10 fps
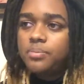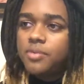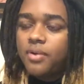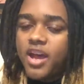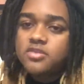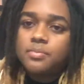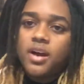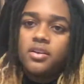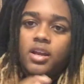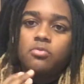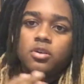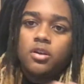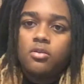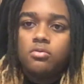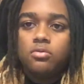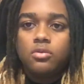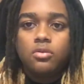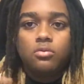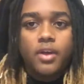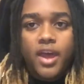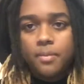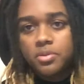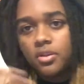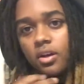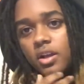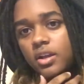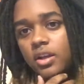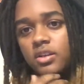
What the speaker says: people ask me about it and they want to know what happened and all that,